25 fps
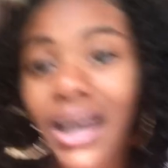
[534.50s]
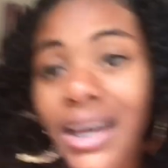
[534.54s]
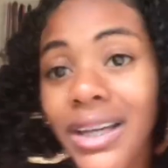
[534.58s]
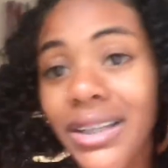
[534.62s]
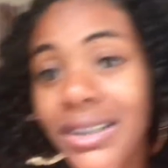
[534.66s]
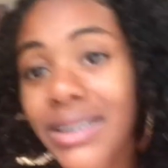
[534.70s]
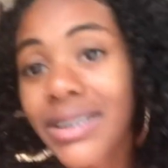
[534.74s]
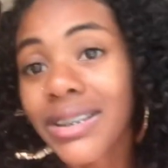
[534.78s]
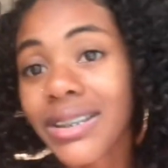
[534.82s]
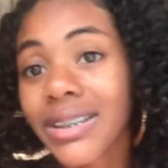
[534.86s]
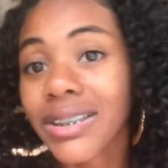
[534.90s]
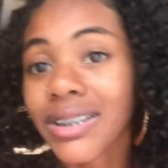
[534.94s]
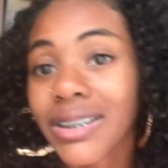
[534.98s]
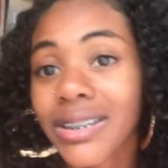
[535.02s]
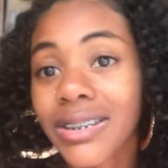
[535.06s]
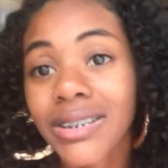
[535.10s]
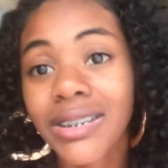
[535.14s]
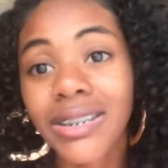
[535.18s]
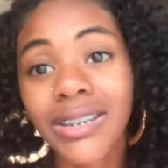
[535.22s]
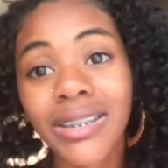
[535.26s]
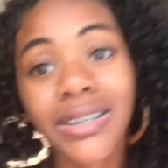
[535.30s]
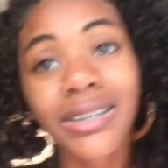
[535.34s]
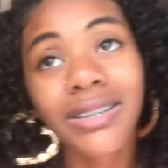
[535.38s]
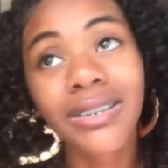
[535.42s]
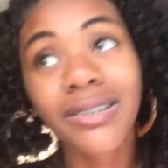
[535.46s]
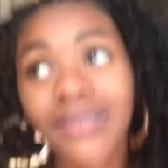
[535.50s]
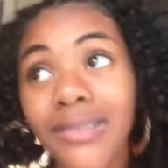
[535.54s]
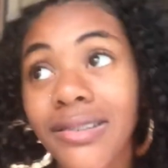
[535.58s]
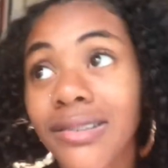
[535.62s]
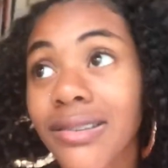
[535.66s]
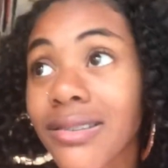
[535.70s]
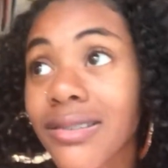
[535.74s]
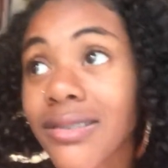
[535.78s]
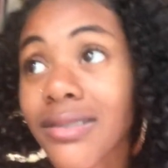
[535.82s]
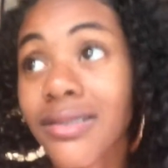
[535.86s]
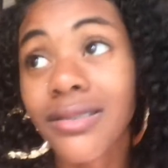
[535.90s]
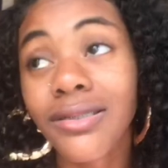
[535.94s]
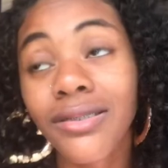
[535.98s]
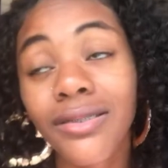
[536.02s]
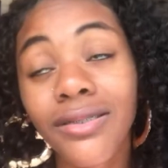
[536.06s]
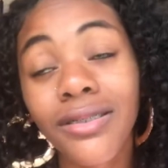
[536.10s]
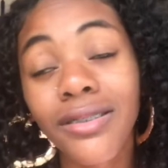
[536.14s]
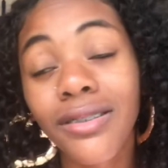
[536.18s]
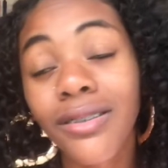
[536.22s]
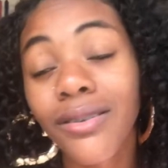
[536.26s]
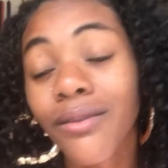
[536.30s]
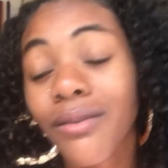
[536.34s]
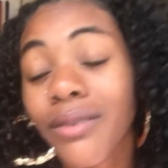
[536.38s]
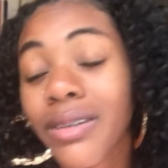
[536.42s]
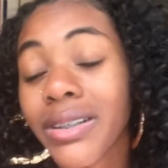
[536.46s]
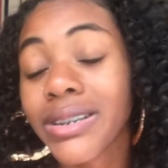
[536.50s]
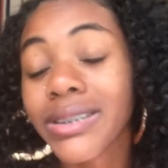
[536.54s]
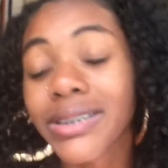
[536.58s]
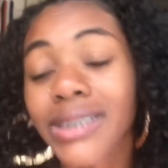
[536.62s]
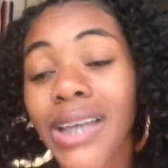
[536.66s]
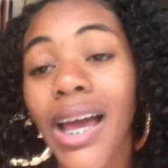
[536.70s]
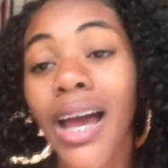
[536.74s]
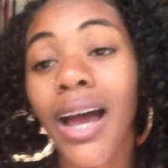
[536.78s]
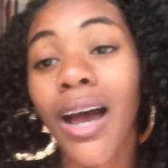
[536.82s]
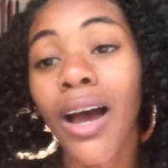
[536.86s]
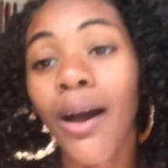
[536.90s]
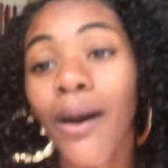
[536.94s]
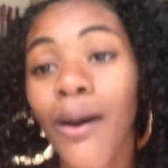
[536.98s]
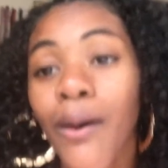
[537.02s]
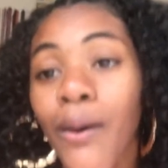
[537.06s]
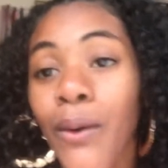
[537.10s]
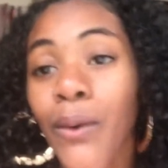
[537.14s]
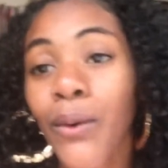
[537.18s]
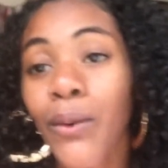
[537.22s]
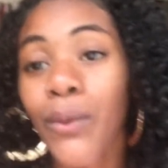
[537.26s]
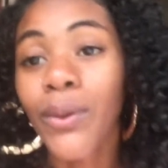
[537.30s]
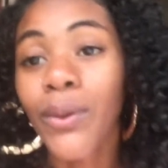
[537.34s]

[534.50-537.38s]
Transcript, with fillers: ideas because your girl runs out